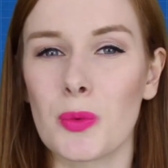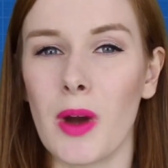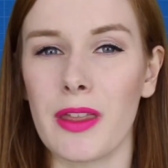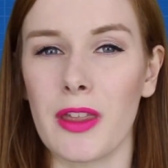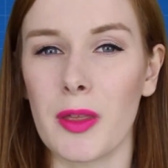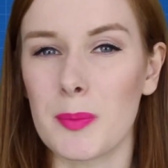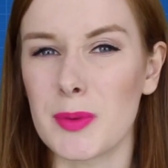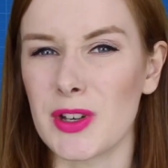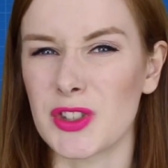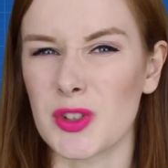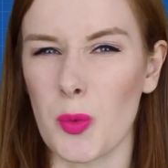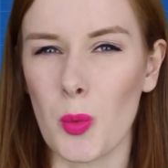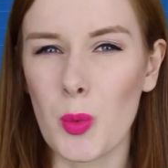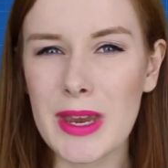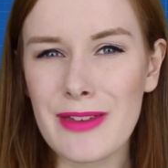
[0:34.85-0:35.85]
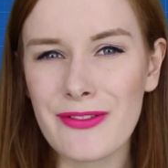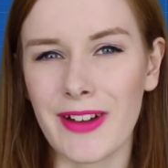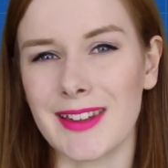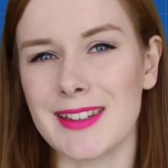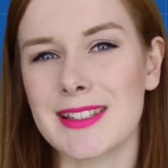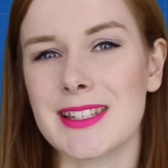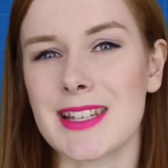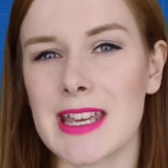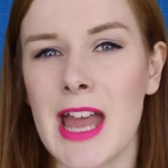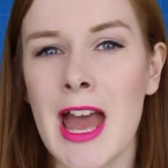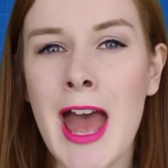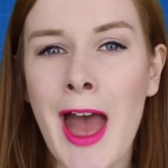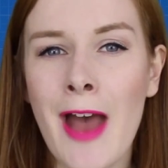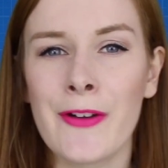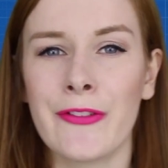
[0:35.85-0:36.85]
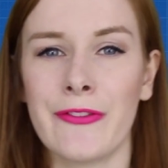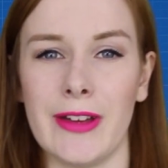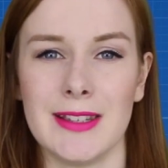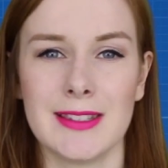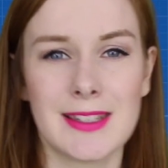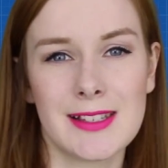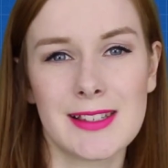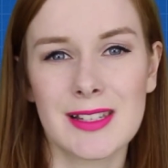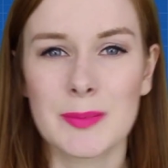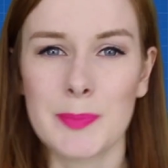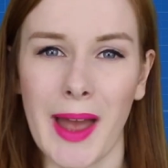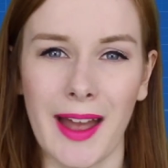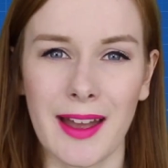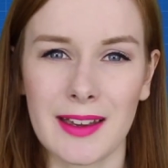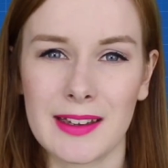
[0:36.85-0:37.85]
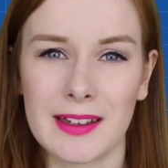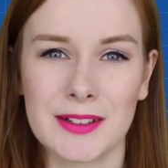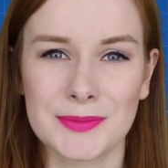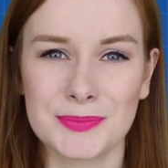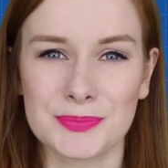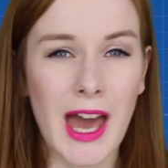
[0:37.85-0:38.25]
whether the person we fancy fancies us back.